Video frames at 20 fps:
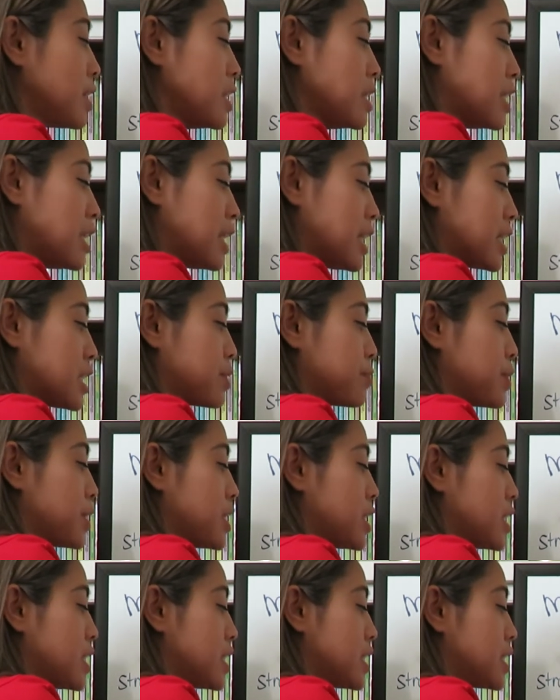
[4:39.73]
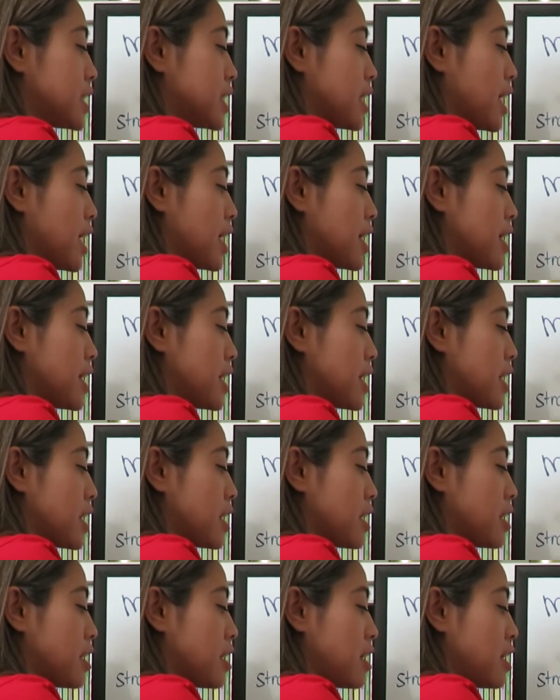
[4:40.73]
The next one is
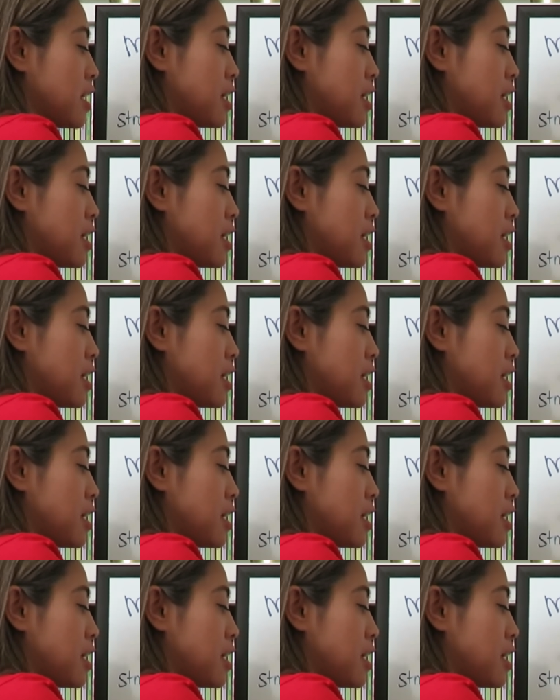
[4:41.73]
IN,